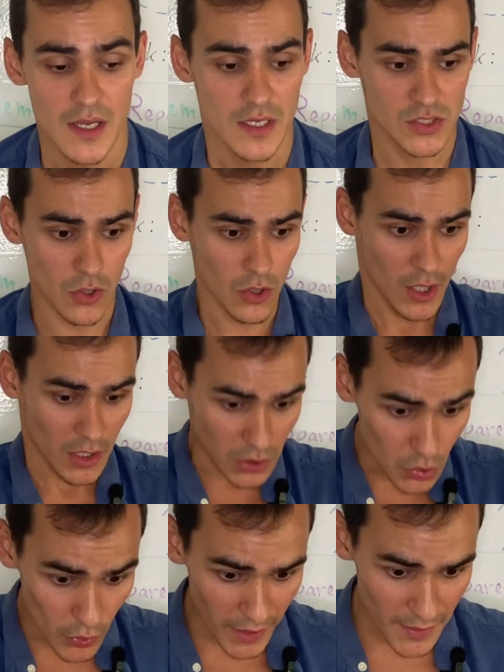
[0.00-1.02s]
So
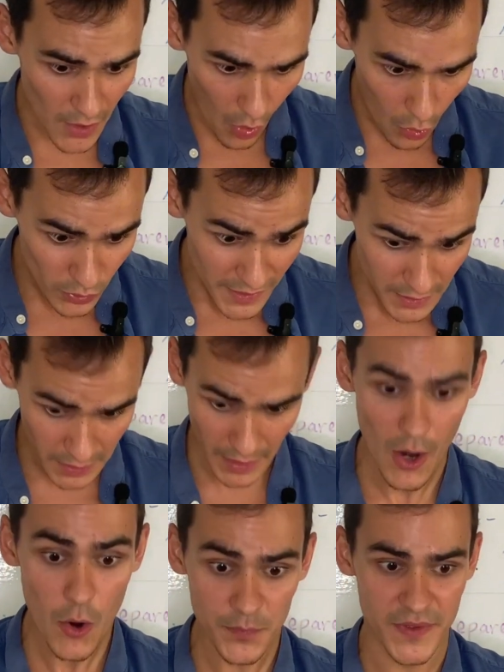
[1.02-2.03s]
you can only
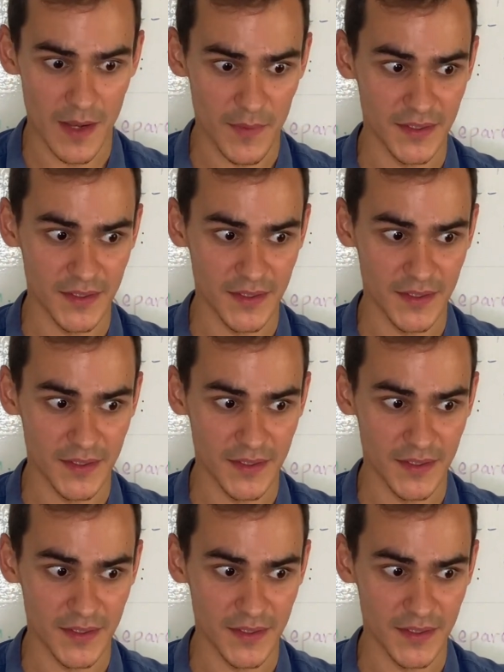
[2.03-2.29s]
help them,